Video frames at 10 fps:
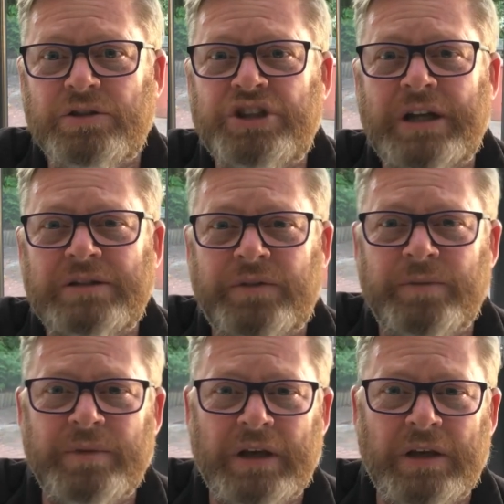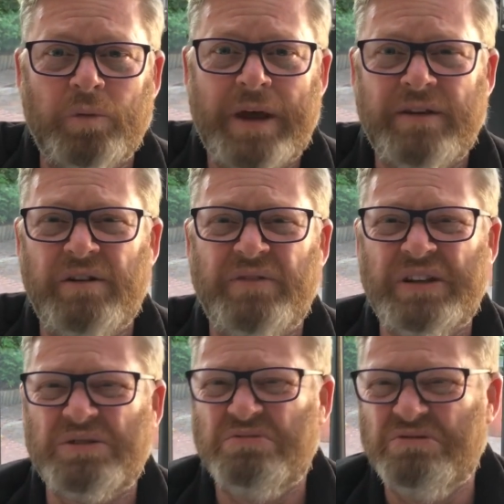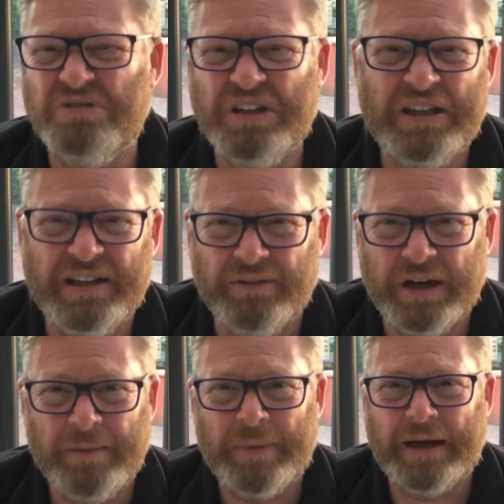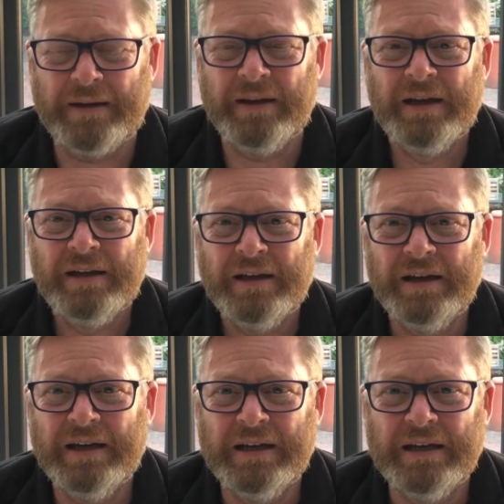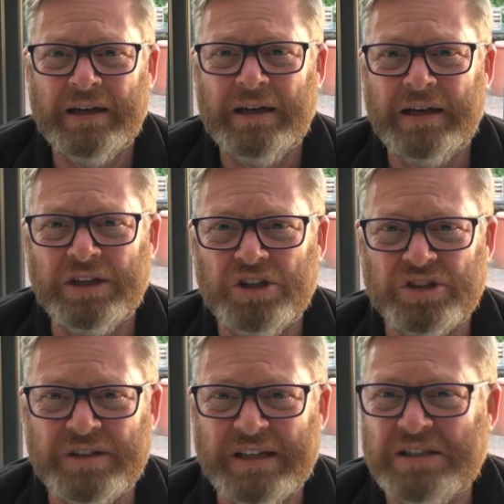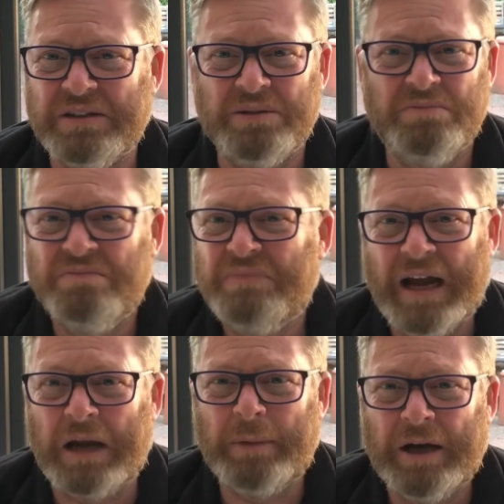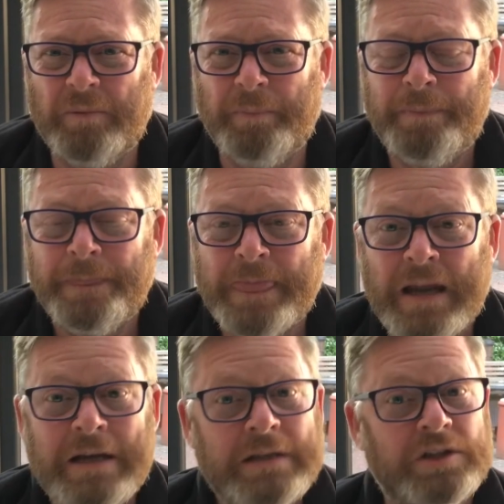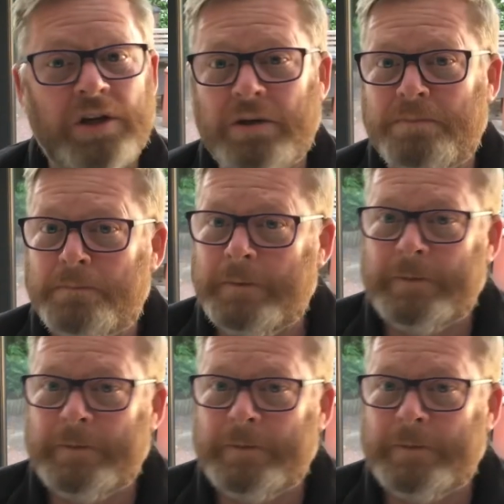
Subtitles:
shelter from the weather if it's really, really bad, and you just need to hang about. So